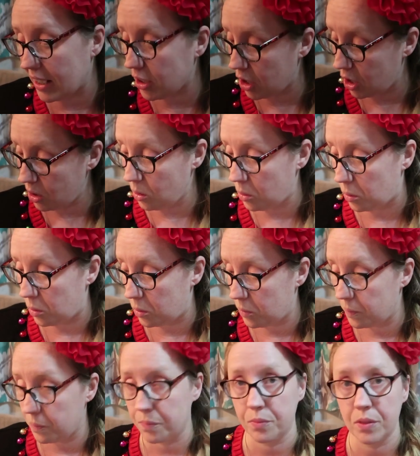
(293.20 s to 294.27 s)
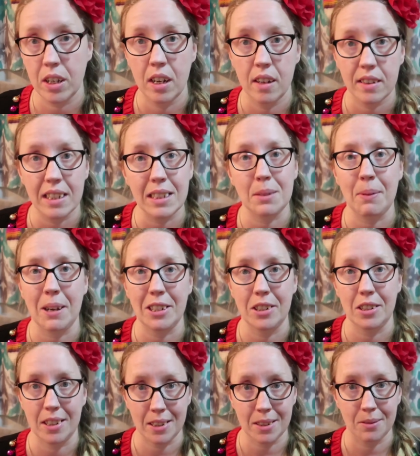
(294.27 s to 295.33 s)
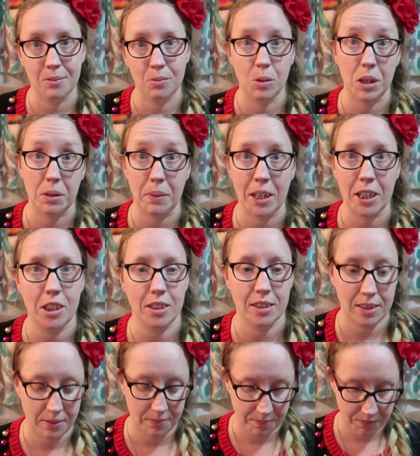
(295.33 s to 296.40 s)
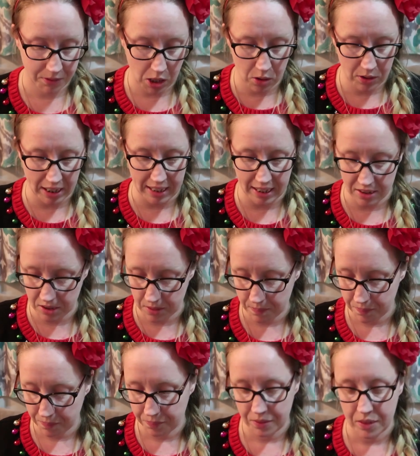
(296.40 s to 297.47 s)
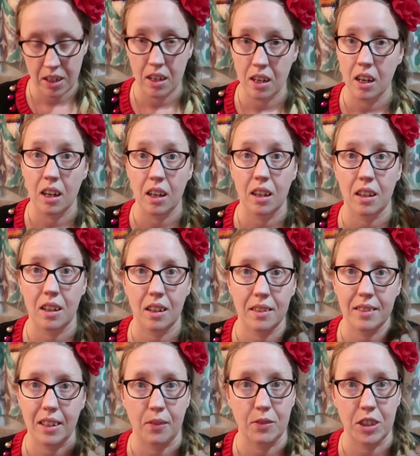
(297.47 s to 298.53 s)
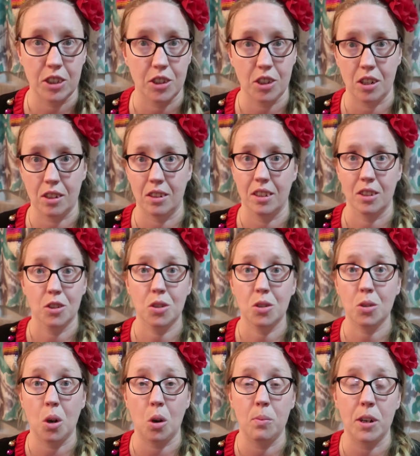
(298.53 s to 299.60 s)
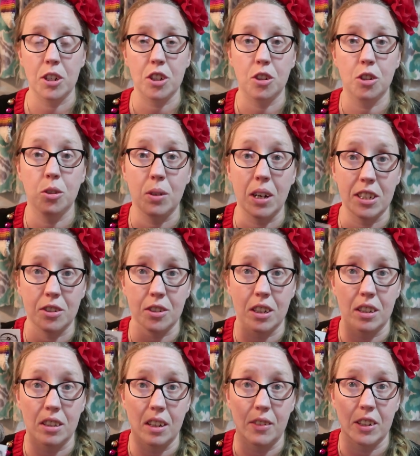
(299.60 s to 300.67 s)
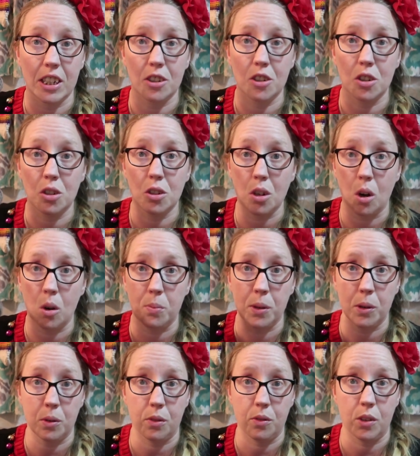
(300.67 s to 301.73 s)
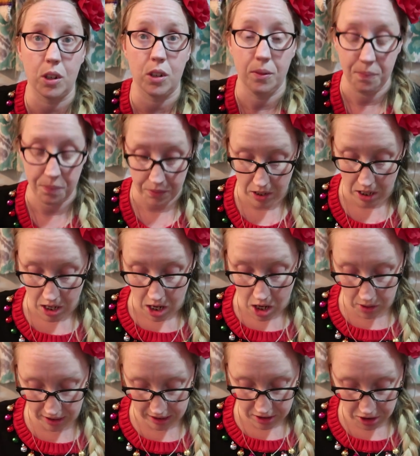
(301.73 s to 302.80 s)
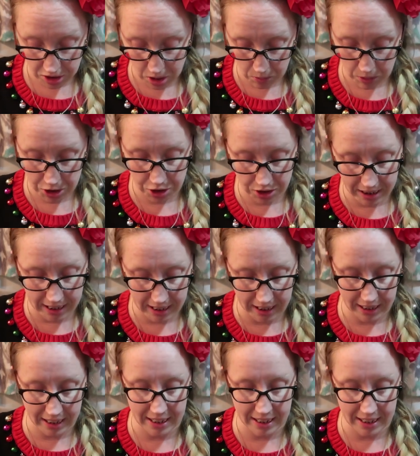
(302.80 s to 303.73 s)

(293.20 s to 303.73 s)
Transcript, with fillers: I know. That's my dog. One of my dogs. Okay, guys. Love this shirt so much. You guys are going to love it. It's so beautiful. Okay, so what you're getting